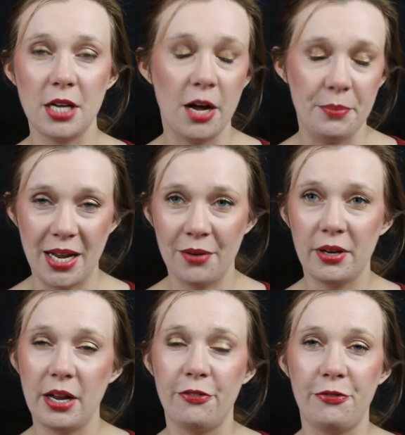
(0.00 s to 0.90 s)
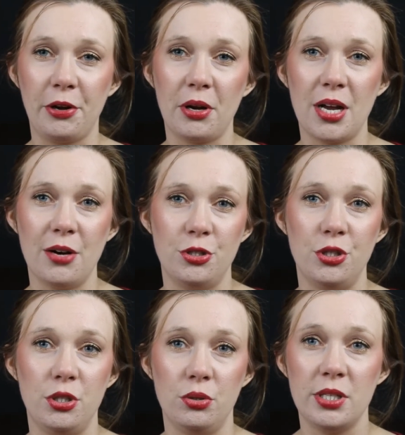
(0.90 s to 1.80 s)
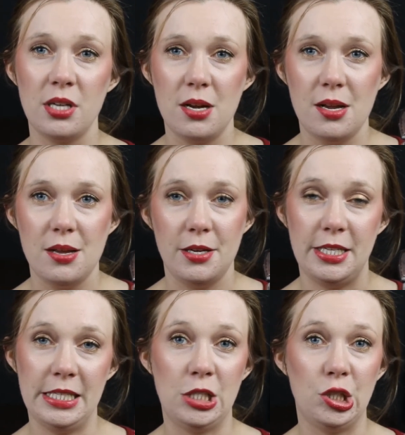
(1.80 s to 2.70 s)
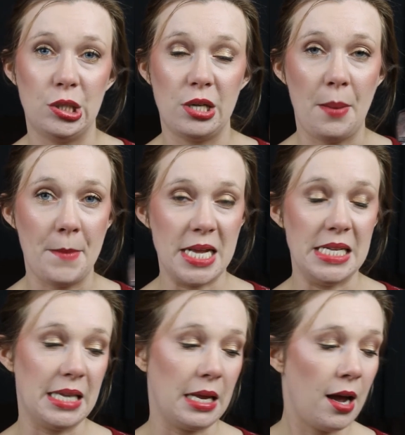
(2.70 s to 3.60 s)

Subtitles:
now that I've figured out how to do it, is just amazing.